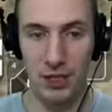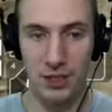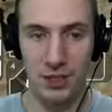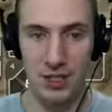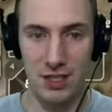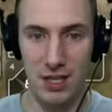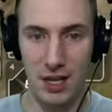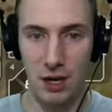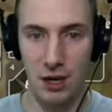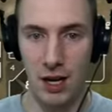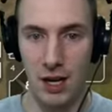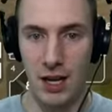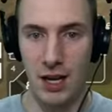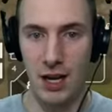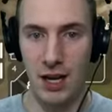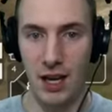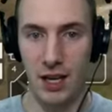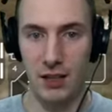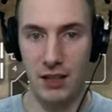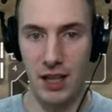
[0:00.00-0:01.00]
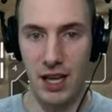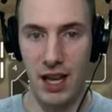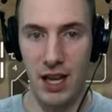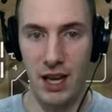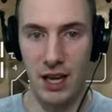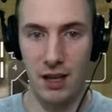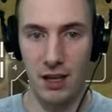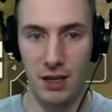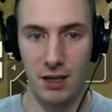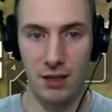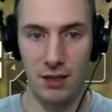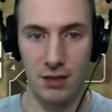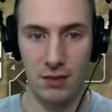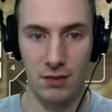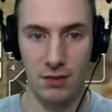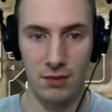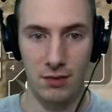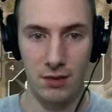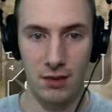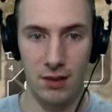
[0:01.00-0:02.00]
to the center, and then
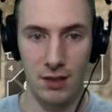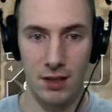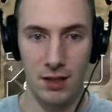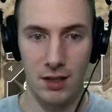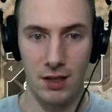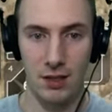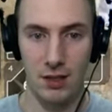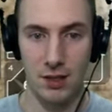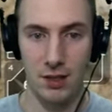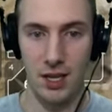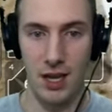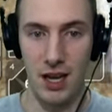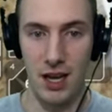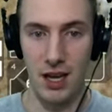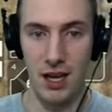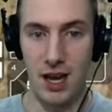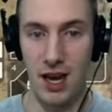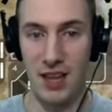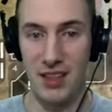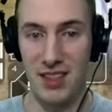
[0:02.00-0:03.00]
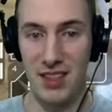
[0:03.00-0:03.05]
it